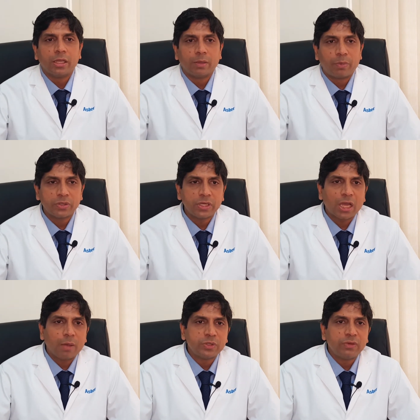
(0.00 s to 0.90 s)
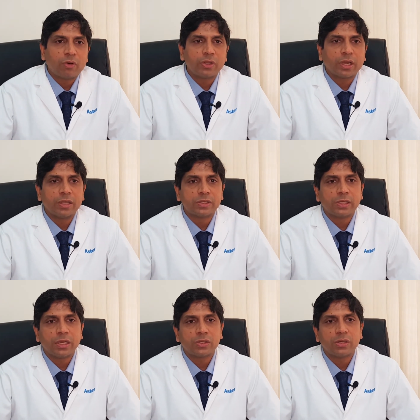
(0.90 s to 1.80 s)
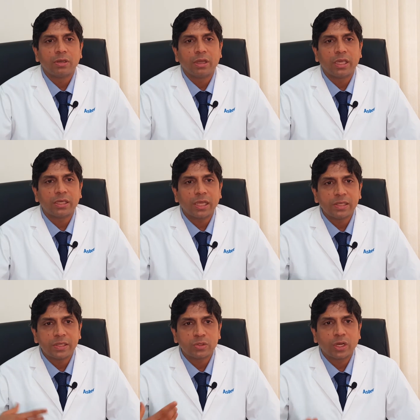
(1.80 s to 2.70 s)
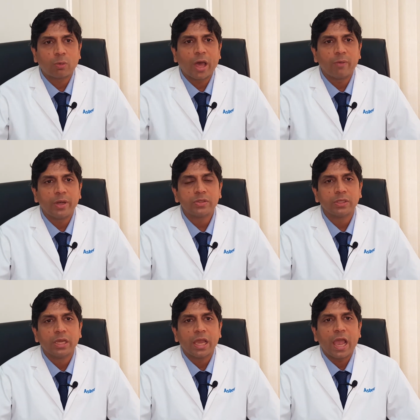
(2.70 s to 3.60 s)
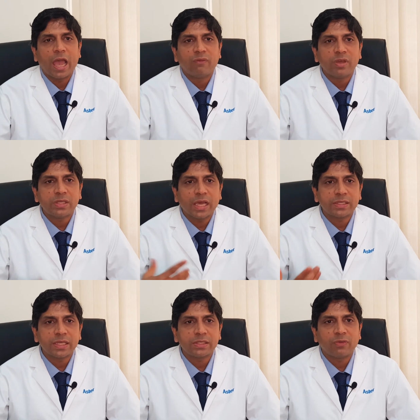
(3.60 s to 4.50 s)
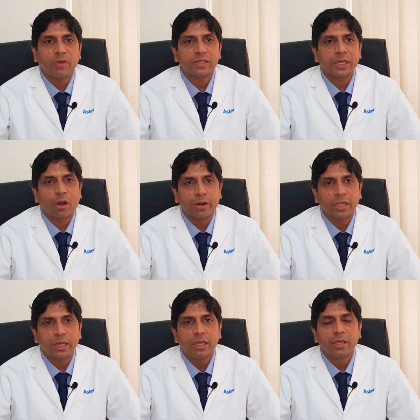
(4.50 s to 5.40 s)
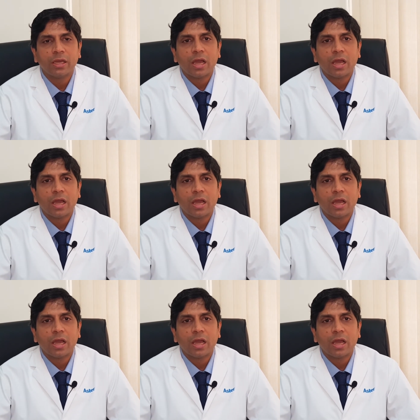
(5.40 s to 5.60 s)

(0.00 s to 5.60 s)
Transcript: The person comes in for the consultation, he tells his requirements and we assess the face accordingly.